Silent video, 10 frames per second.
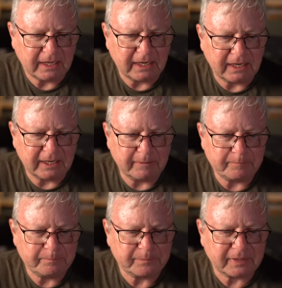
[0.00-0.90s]

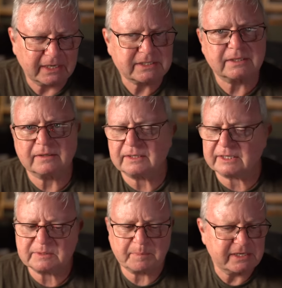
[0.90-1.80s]
Um, it's an
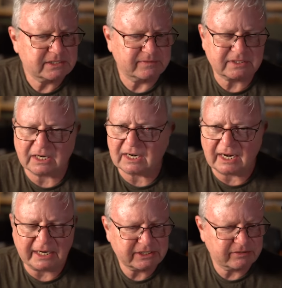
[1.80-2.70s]
expensive, it's a
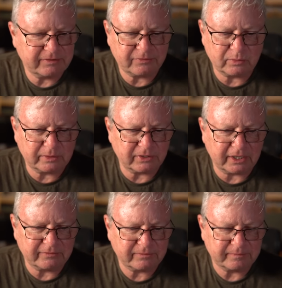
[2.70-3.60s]
luxury four-wheel
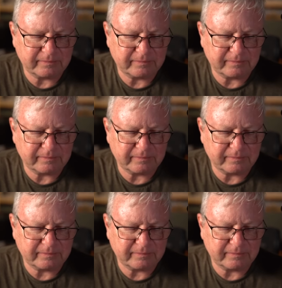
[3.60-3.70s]
drive,